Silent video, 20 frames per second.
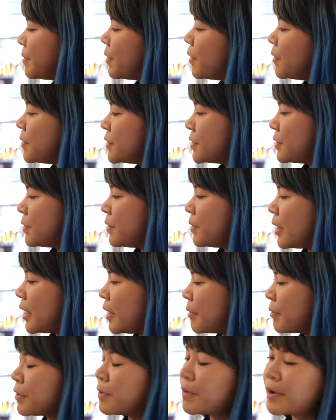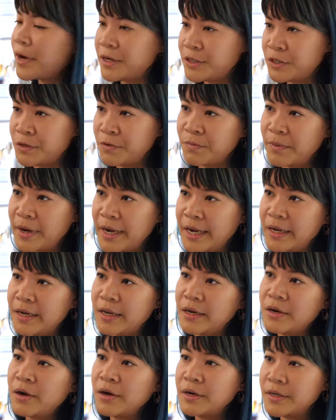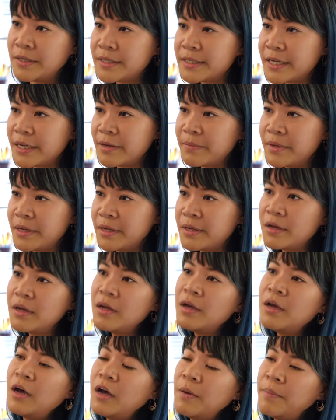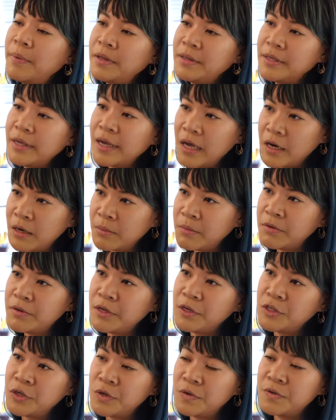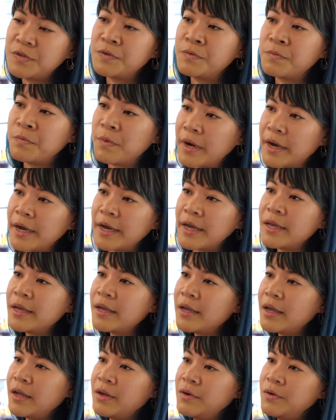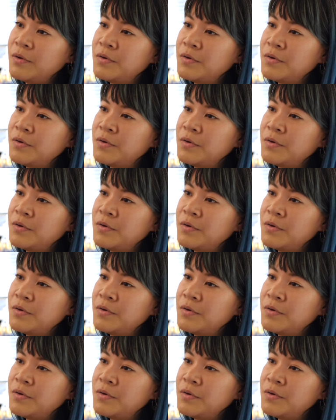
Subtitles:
were also required to write an artist statement about the animal they chose and why, and